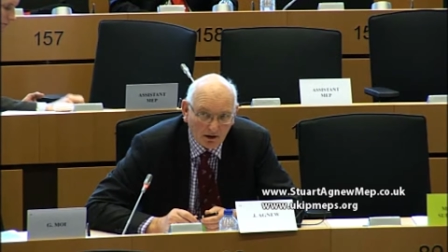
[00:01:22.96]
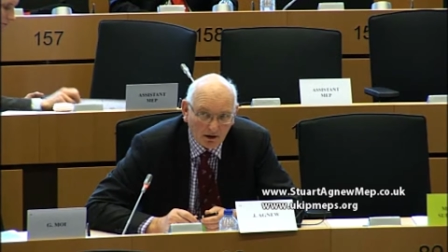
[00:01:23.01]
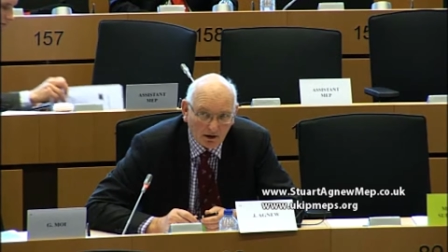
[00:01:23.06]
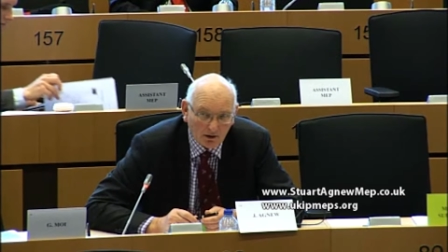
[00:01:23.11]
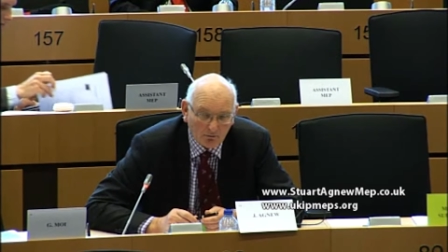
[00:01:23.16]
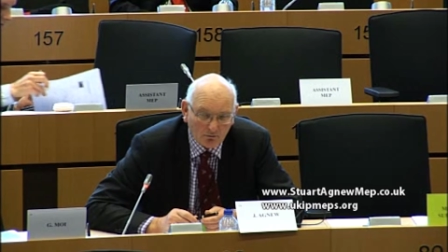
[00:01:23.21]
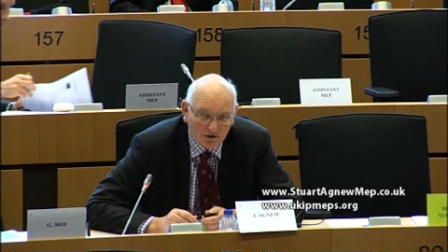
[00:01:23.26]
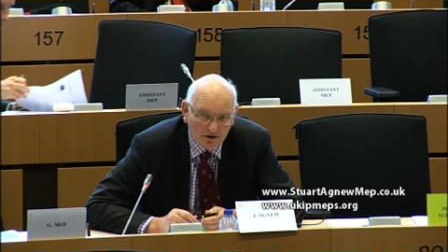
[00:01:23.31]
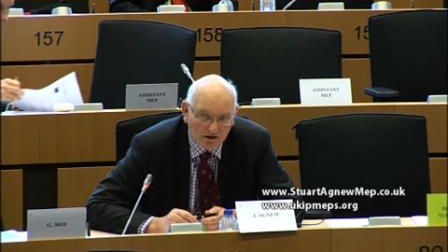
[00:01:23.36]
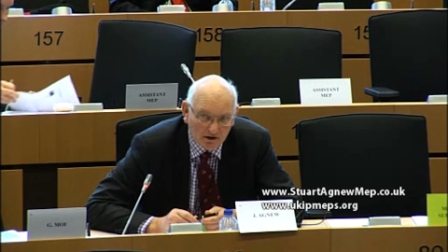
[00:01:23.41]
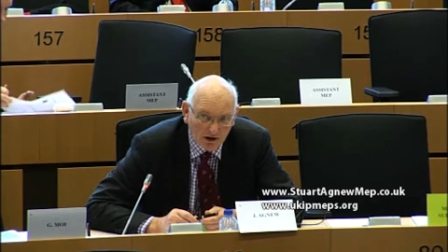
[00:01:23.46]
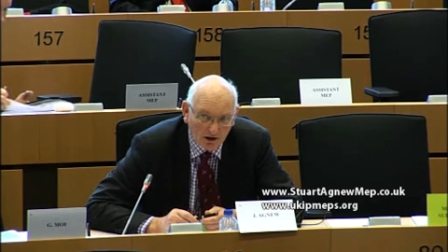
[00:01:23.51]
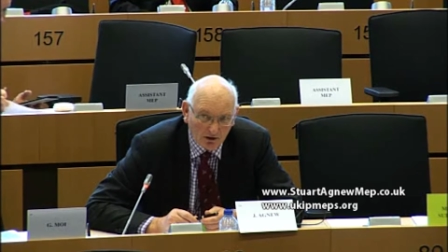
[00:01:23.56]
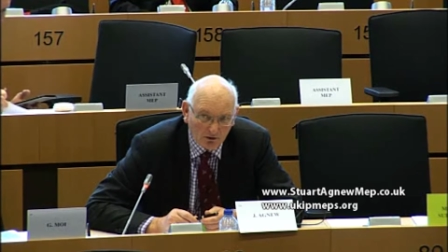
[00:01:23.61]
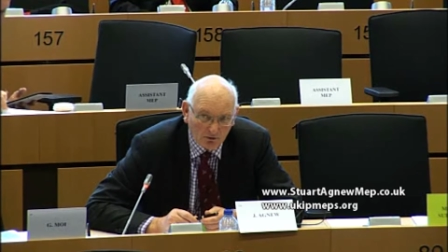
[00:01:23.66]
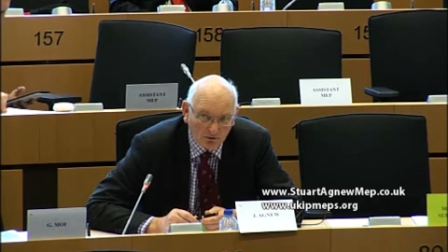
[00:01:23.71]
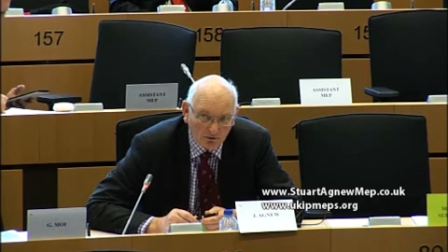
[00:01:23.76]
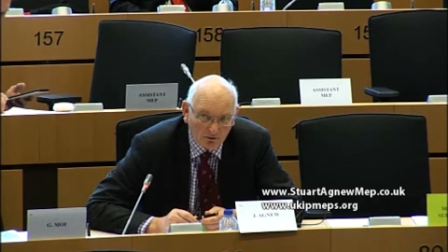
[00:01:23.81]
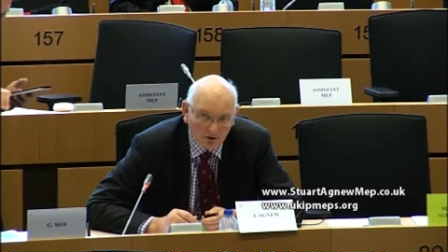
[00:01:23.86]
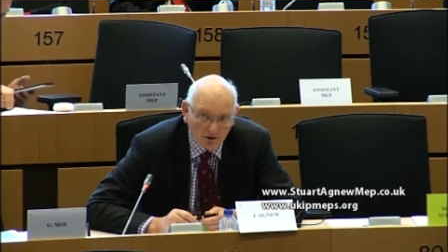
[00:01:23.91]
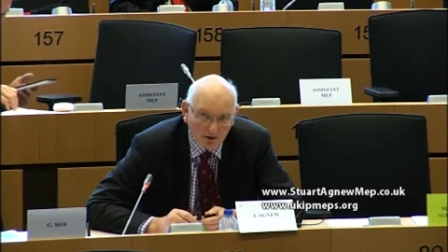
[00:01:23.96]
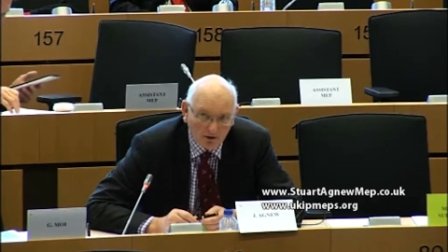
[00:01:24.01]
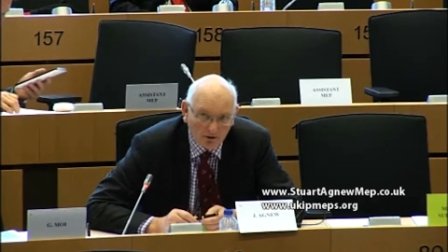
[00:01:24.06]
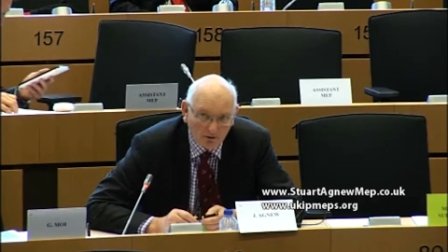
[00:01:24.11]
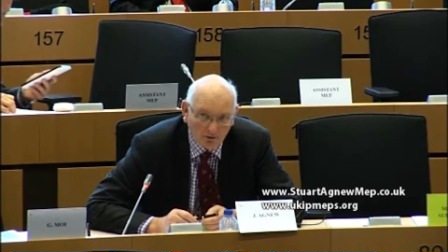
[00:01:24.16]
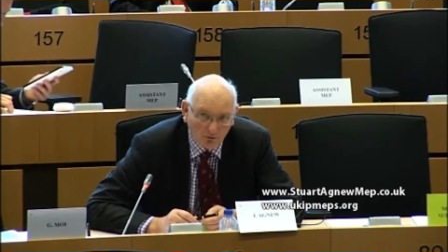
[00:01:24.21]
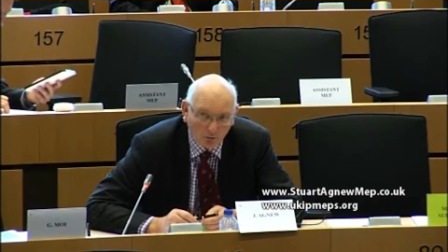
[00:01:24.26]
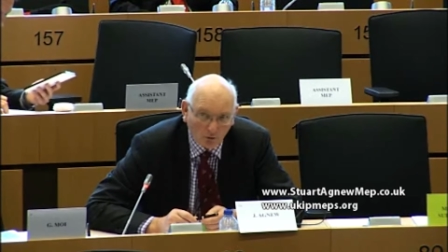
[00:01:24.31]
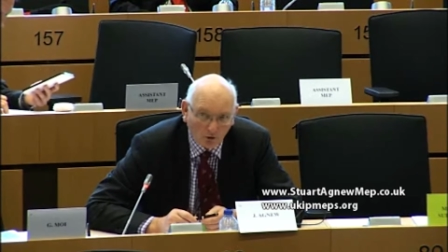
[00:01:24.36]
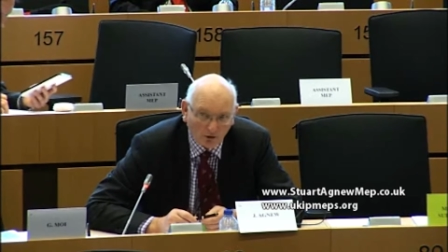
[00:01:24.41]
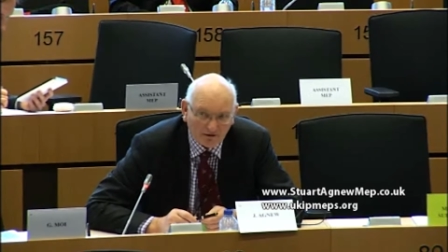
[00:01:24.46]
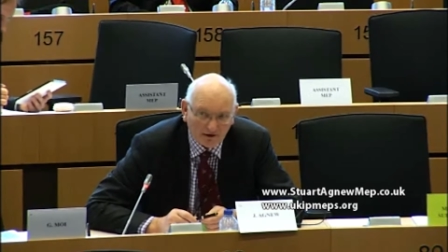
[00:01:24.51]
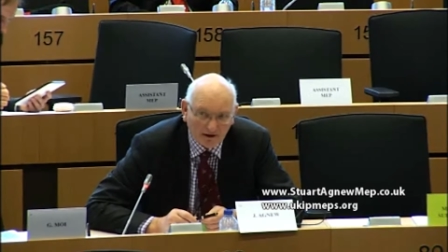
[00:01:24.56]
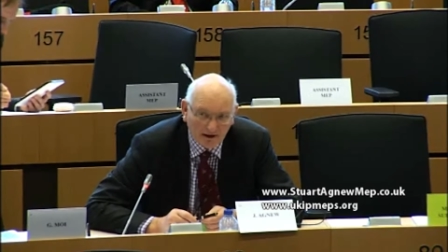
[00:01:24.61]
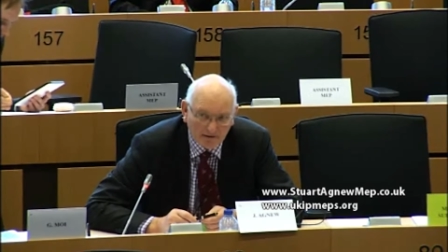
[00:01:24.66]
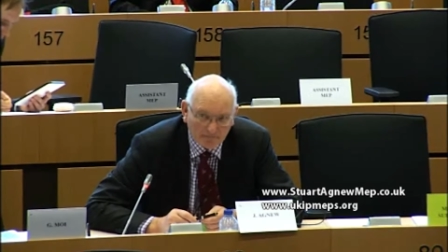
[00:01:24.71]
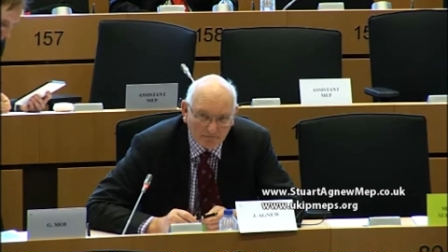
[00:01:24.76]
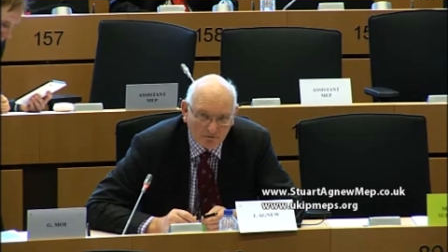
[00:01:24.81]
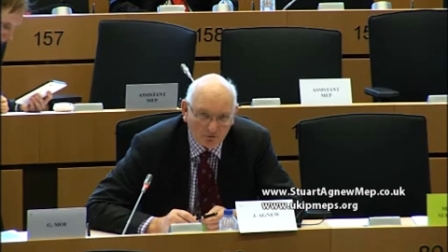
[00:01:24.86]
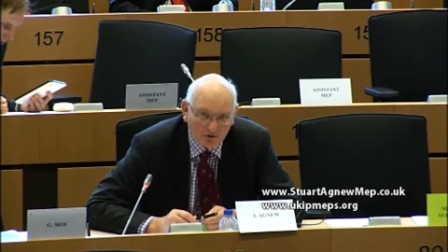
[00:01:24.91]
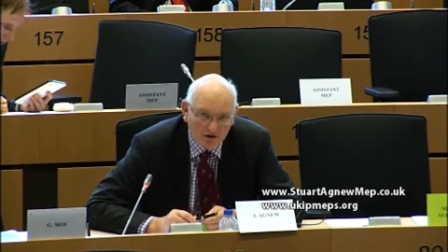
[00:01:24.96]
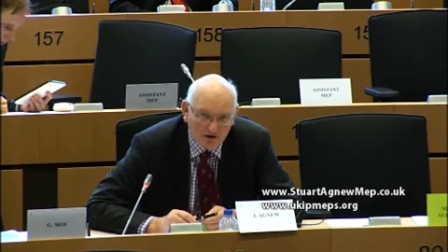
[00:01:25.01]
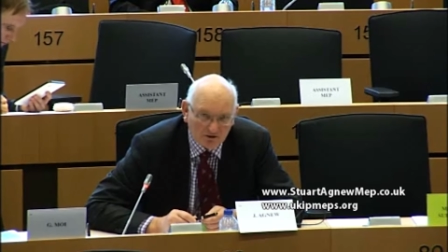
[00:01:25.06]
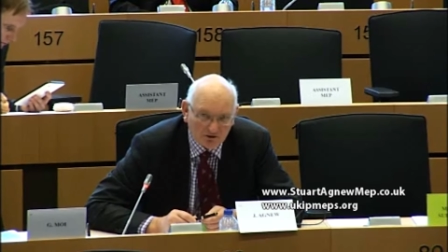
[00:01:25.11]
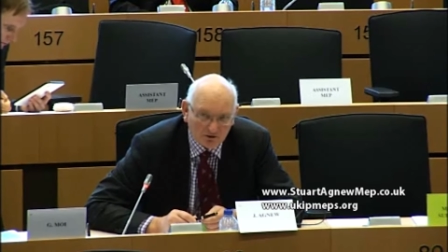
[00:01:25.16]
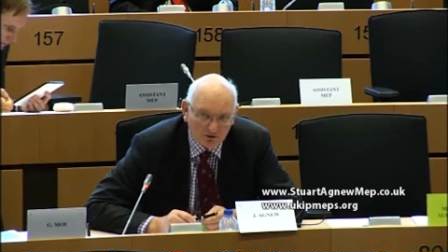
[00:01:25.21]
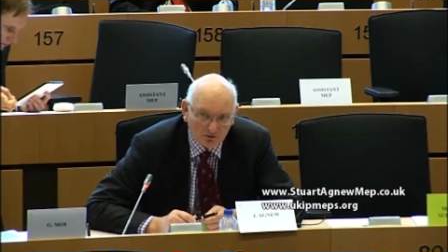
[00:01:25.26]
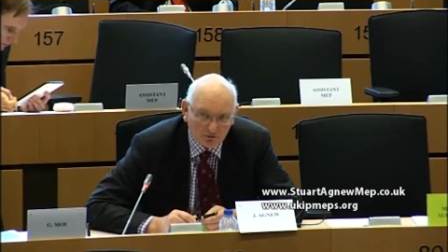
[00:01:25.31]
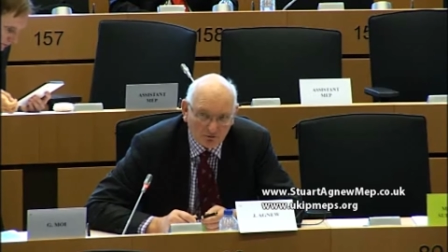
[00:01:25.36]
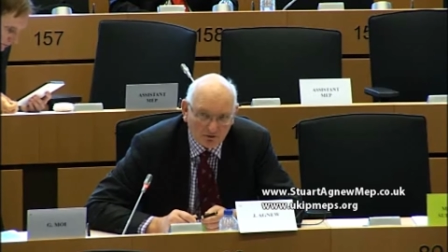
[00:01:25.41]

And we know that whatever we do,